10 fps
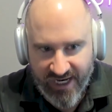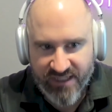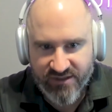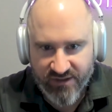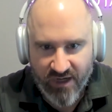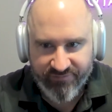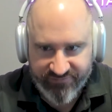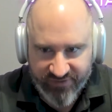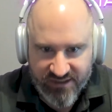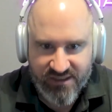they actually help
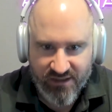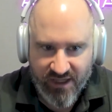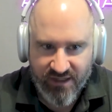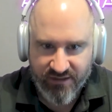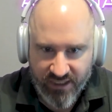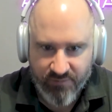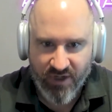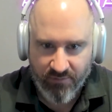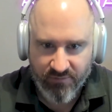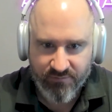fix a lot of the data
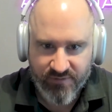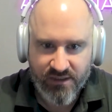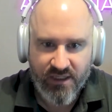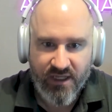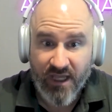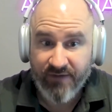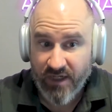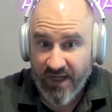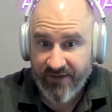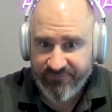problems. And
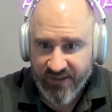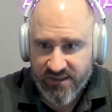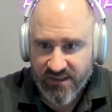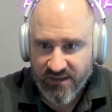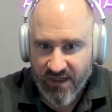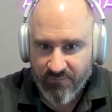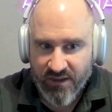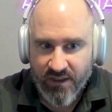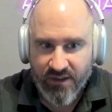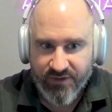if they're not fixing
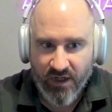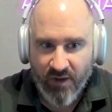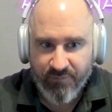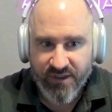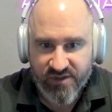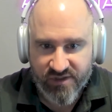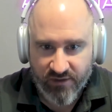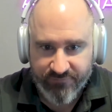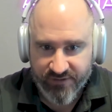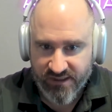them, they're helping
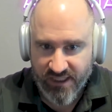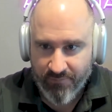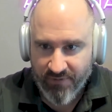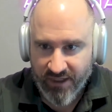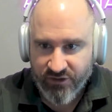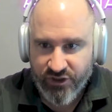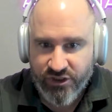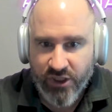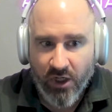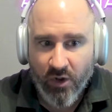surface them and
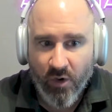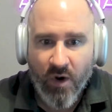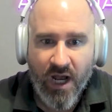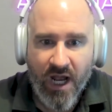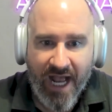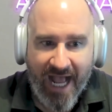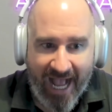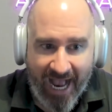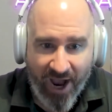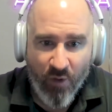show
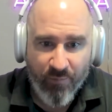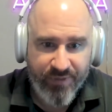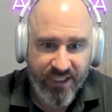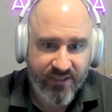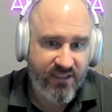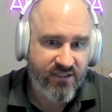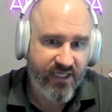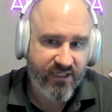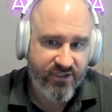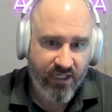how big
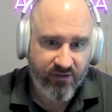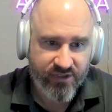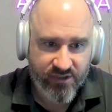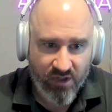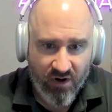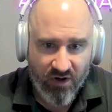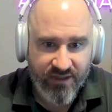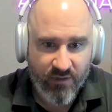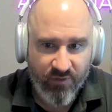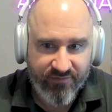these data challenges
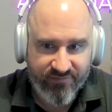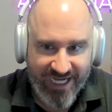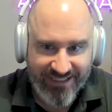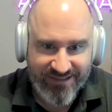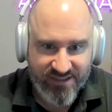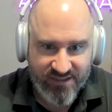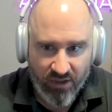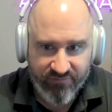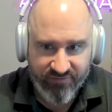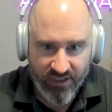are and that we've got to
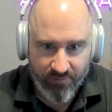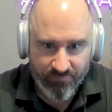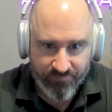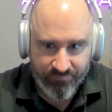solve them.